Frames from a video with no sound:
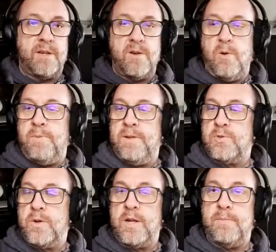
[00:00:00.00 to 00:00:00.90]
open
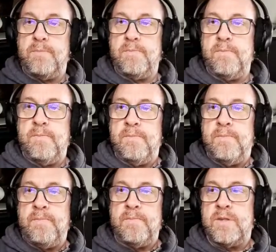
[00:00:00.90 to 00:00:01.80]
this one up
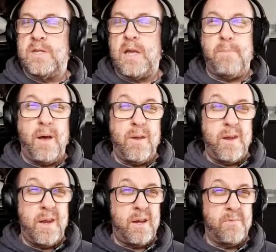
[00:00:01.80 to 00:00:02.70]
since I
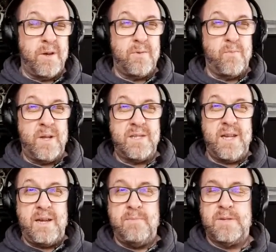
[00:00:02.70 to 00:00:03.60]
bottled it on
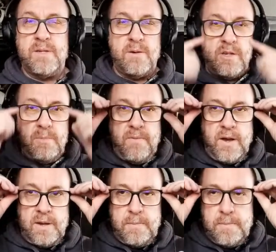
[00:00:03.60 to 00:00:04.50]
Wednesday, so it should be
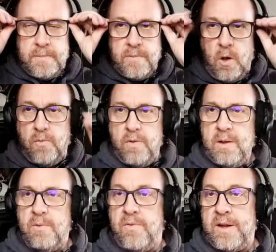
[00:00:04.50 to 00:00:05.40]
fine. Hopefully,
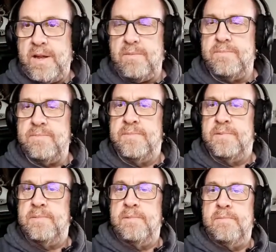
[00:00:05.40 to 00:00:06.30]
we'll find out.
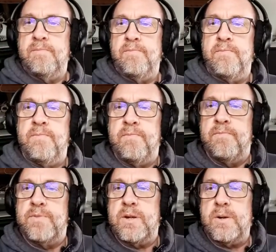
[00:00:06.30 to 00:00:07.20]

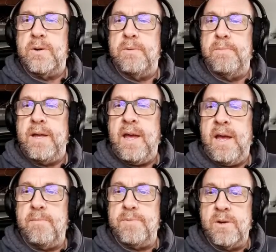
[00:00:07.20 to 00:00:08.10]
So
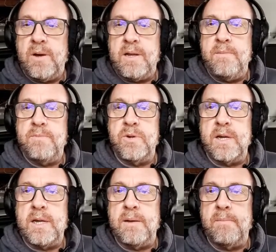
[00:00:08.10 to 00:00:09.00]
I am
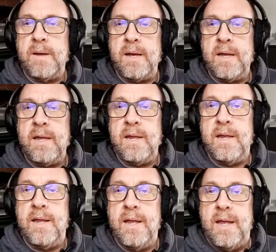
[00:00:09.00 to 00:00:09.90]
drinking
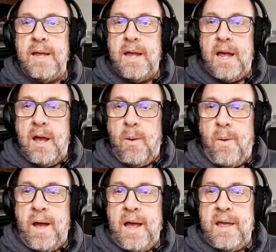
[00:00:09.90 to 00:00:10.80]

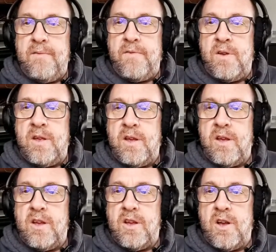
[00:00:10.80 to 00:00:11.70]
what I have
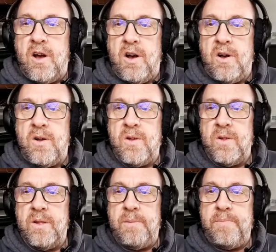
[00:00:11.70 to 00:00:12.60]
called